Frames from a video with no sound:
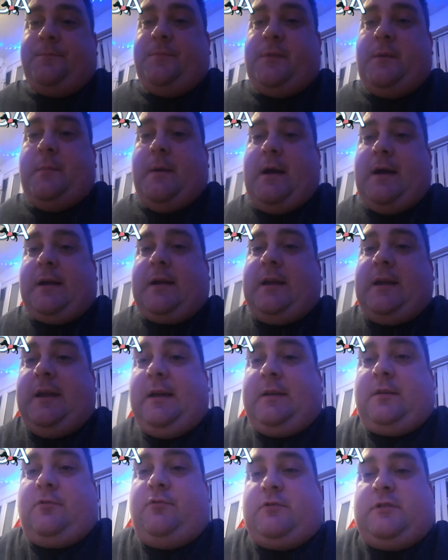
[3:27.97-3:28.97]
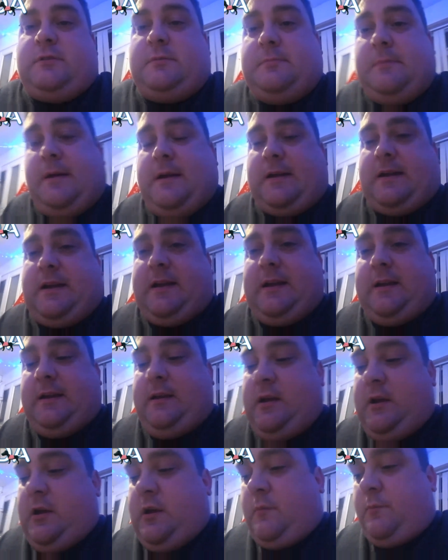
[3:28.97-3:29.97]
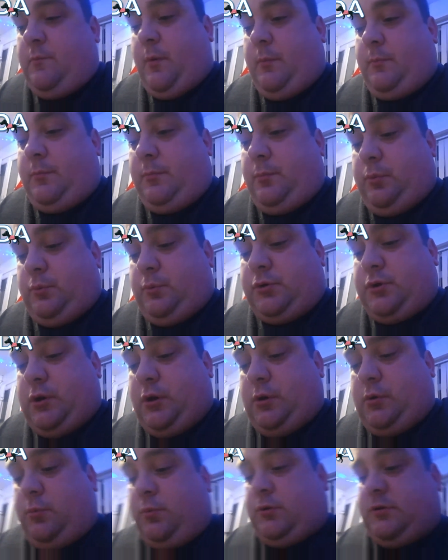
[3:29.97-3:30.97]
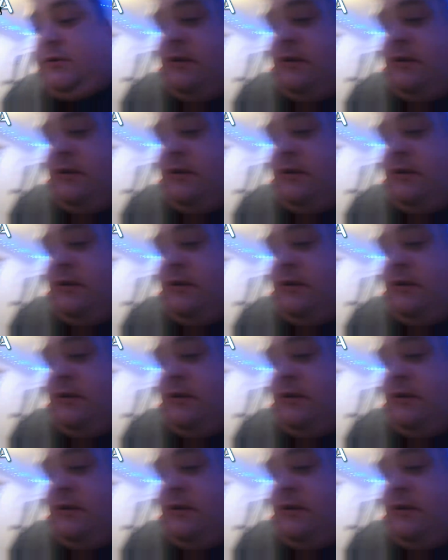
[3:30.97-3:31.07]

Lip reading: the market, Christmas market, when we was told wasn't